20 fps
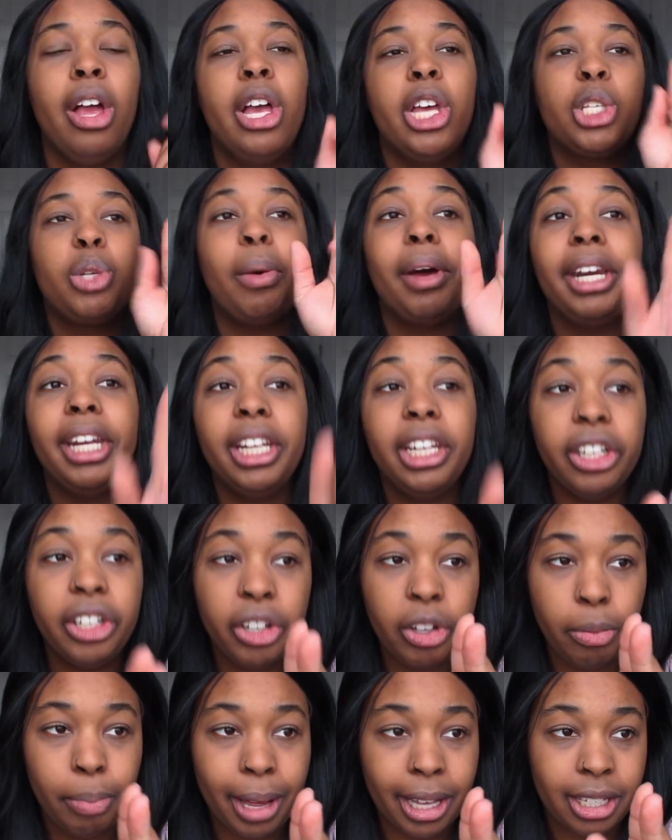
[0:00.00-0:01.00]
So I need a
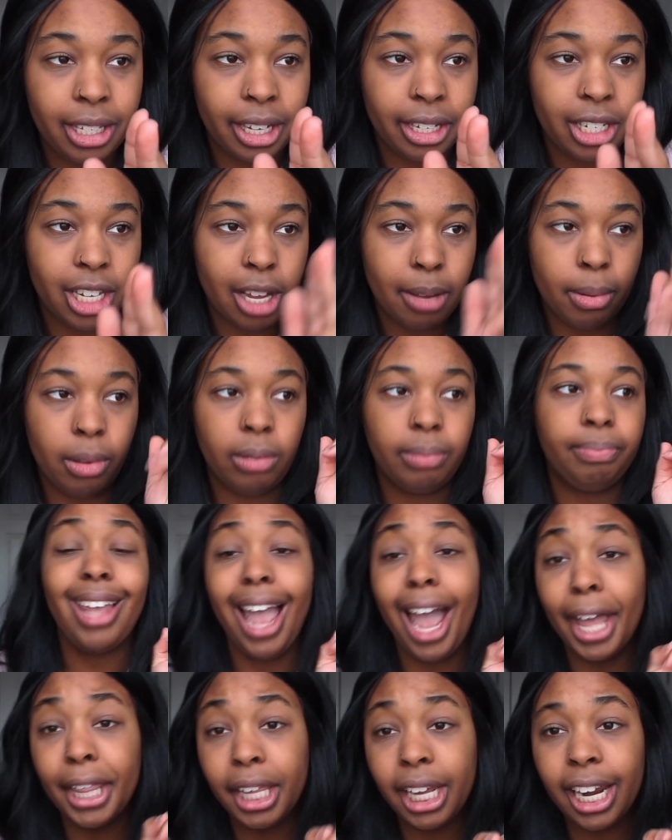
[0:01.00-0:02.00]
new bedside table.
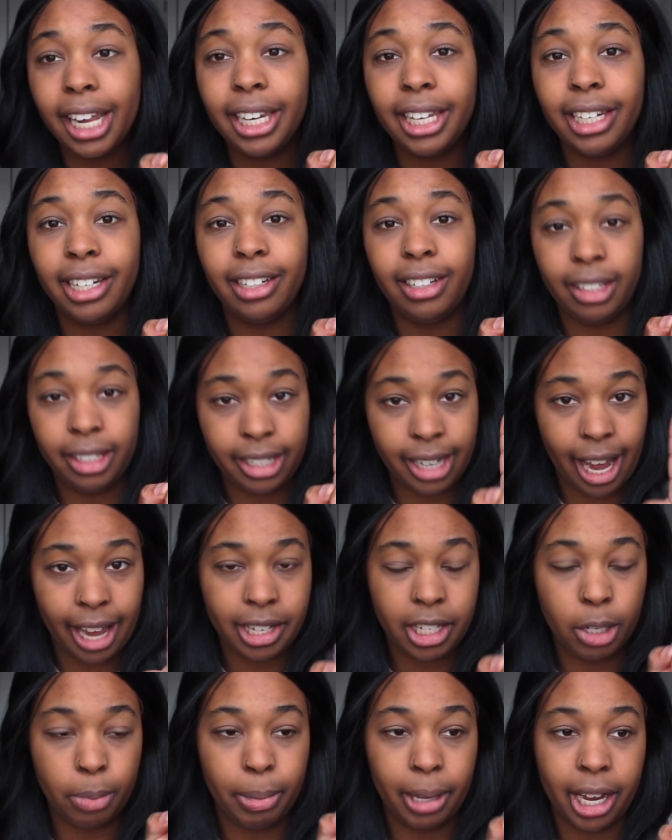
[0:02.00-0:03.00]
And then I needed a
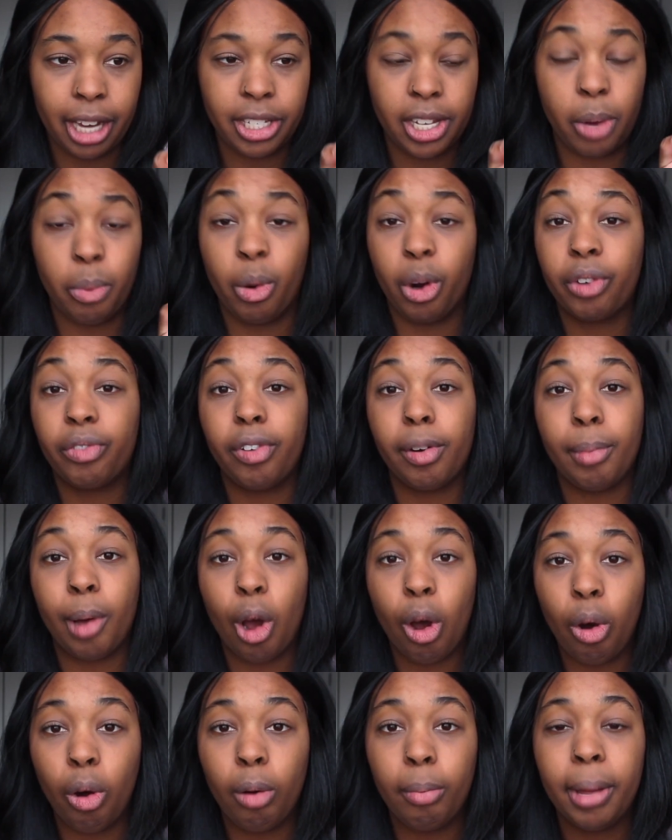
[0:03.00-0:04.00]
desk because I work from
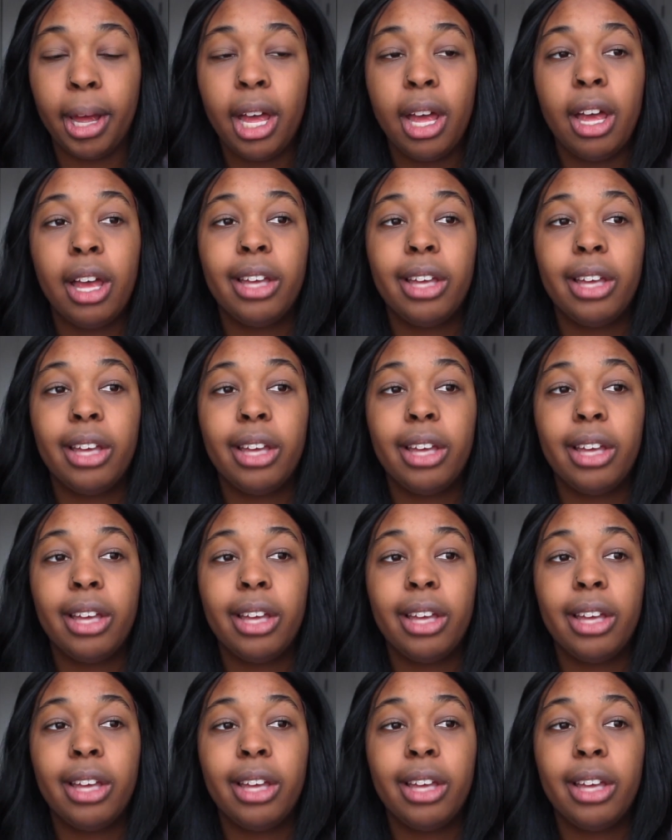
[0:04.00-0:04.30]
home.